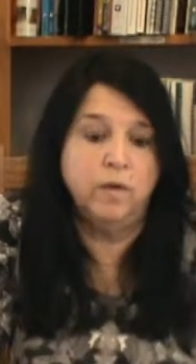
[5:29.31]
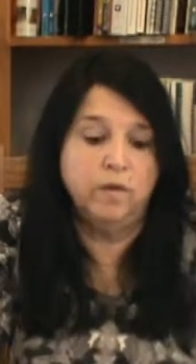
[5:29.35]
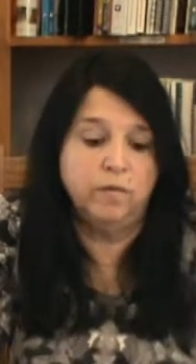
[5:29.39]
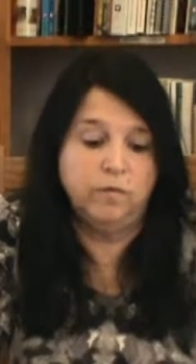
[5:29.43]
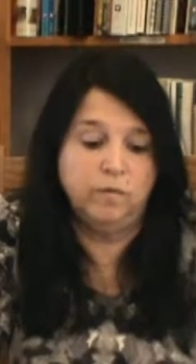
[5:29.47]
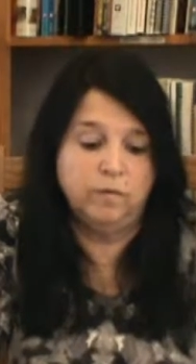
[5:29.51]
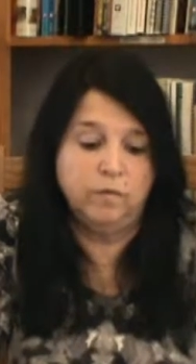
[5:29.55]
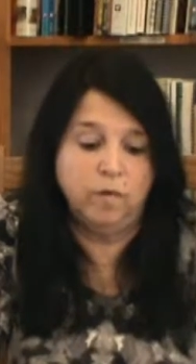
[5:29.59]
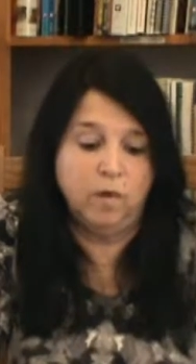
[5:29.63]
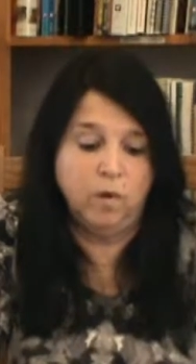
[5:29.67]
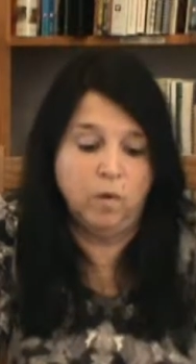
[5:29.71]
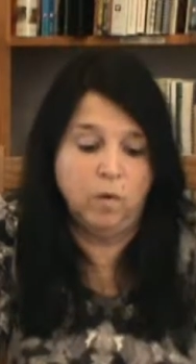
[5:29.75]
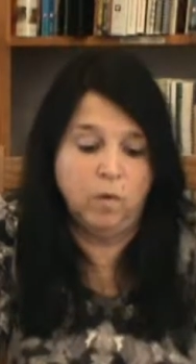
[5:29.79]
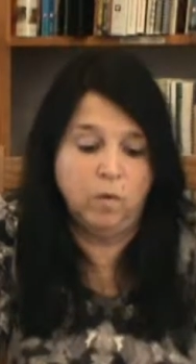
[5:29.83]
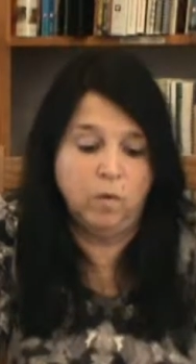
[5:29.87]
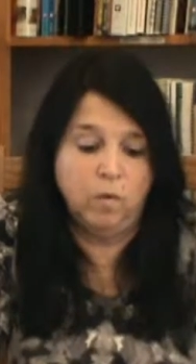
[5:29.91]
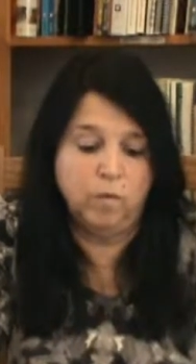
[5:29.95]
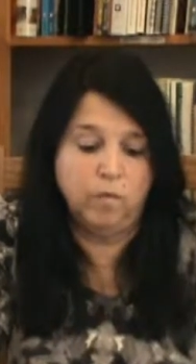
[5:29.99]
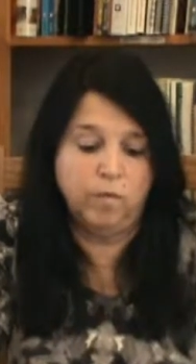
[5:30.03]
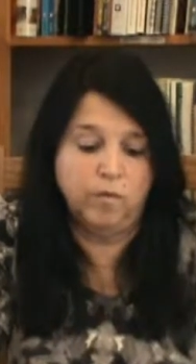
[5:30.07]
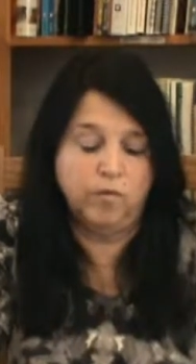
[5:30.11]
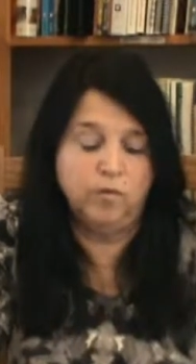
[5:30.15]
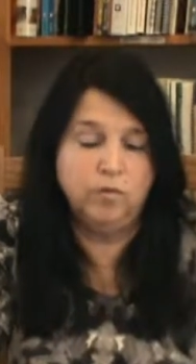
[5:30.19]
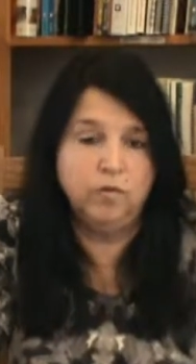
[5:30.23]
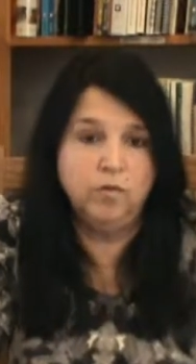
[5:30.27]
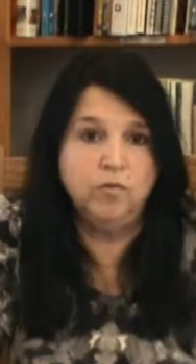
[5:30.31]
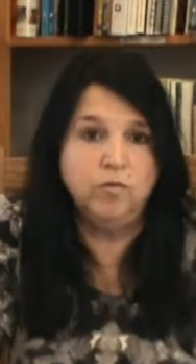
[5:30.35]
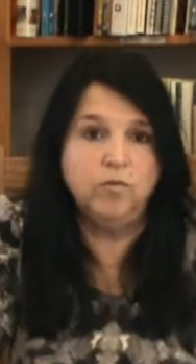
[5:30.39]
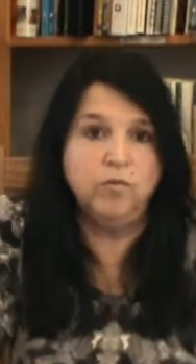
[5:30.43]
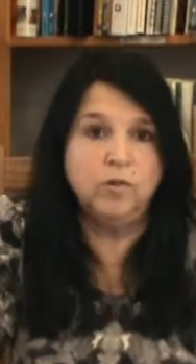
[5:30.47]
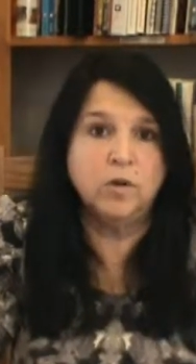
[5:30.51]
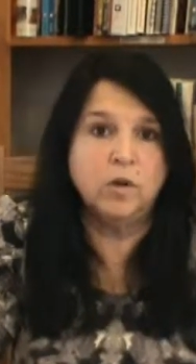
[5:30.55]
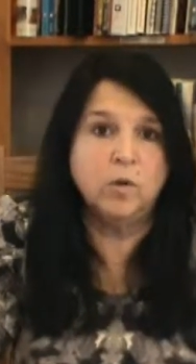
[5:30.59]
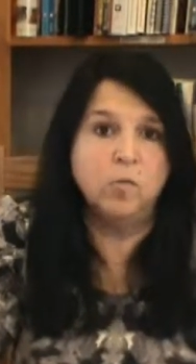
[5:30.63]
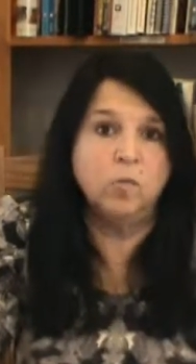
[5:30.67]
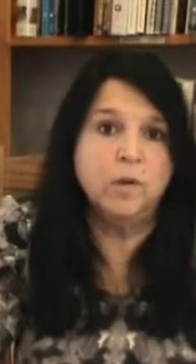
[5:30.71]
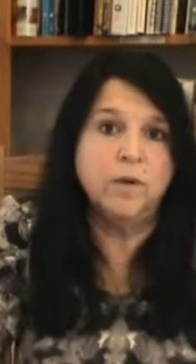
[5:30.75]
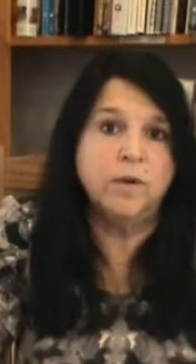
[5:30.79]
So the two
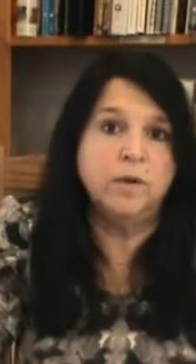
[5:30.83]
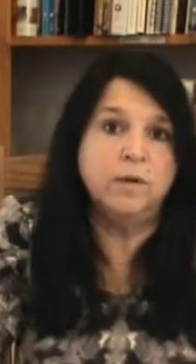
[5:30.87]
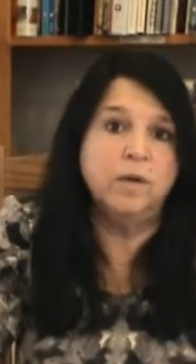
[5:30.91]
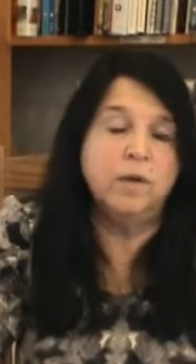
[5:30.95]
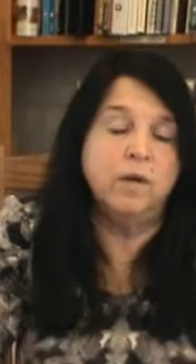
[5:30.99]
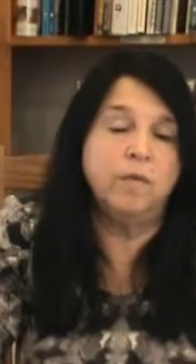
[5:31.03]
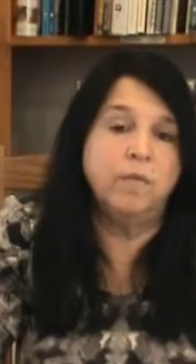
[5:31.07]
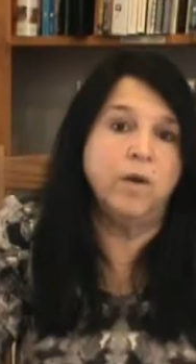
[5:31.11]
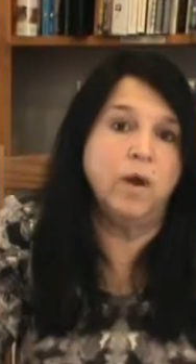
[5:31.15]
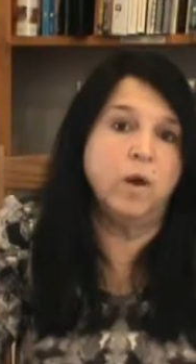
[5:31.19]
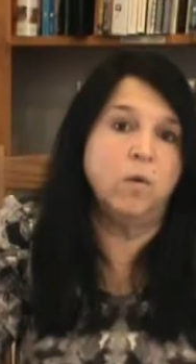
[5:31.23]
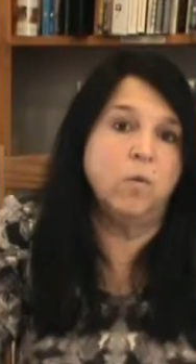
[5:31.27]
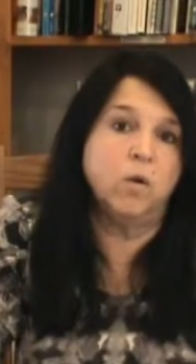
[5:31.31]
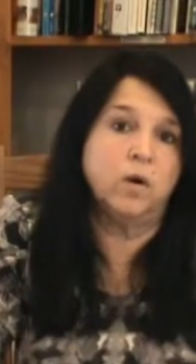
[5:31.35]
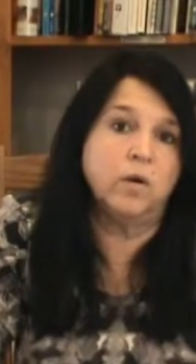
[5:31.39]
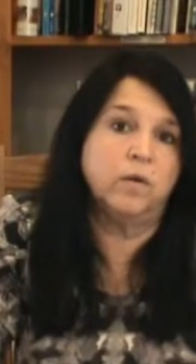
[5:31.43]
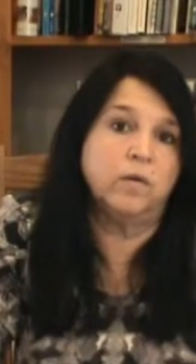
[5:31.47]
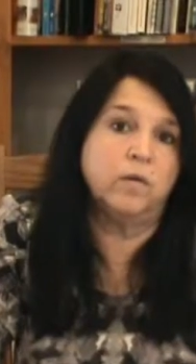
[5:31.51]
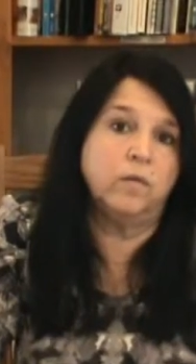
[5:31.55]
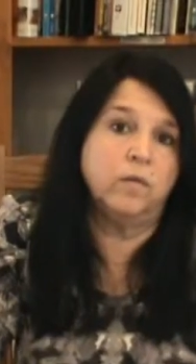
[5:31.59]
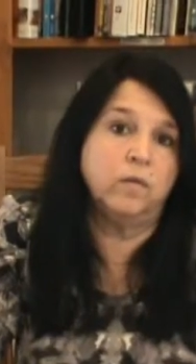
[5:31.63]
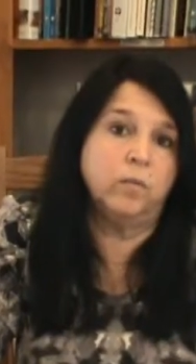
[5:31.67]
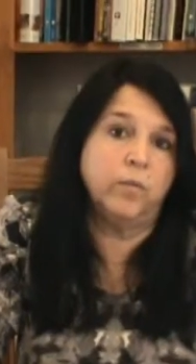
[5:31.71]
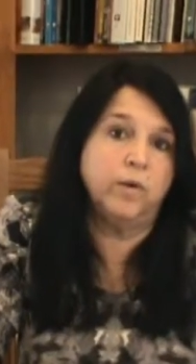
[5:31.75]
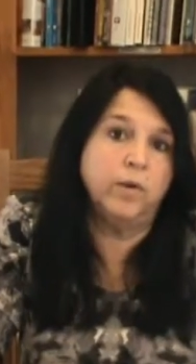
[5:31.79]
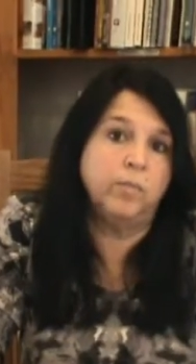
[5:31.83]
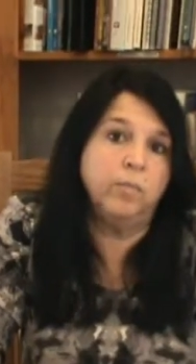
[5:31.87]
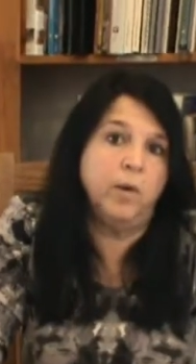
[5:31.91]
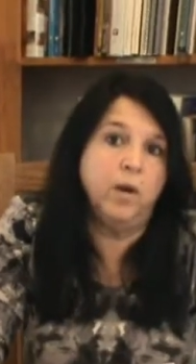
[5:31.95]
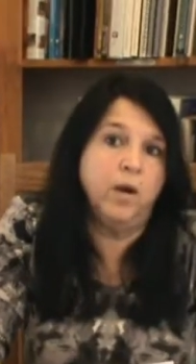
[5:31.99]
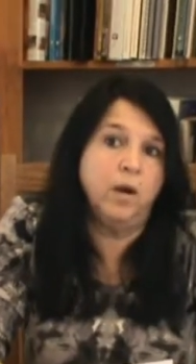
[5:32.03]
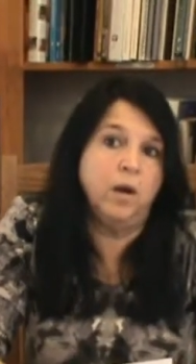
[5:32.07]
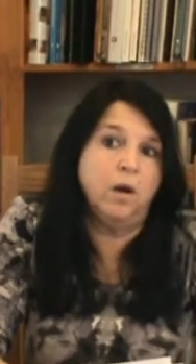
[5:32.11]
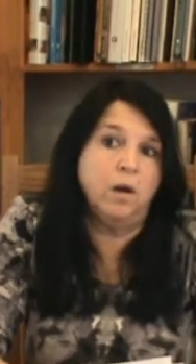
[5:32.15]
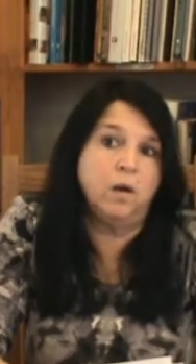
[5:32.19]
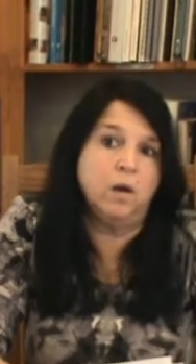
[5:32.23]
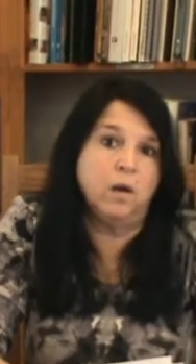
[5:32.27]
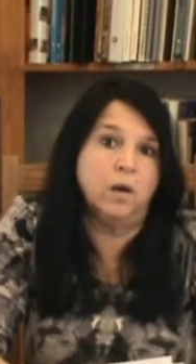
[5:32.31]
gentlemen that worked in the
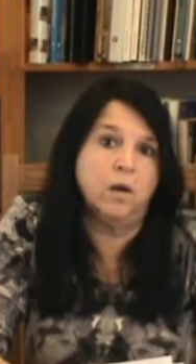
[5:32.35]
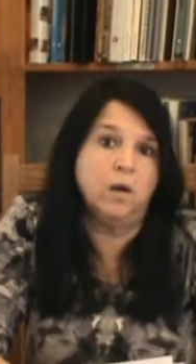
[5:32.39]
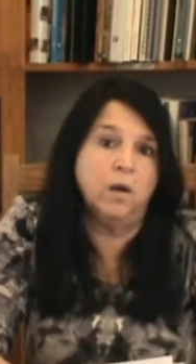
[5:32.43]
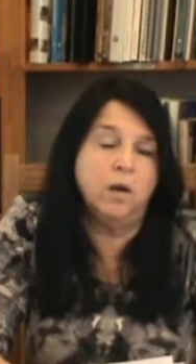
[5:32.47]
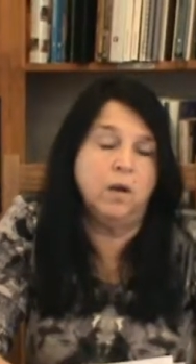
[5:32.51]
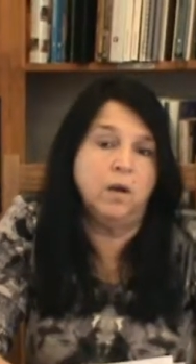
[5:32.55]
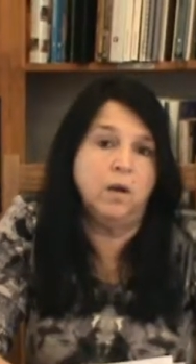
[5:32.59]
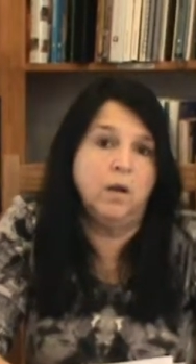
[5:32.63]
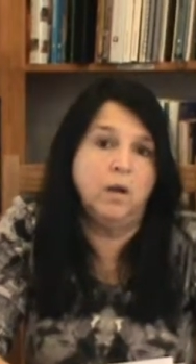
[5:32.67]
repair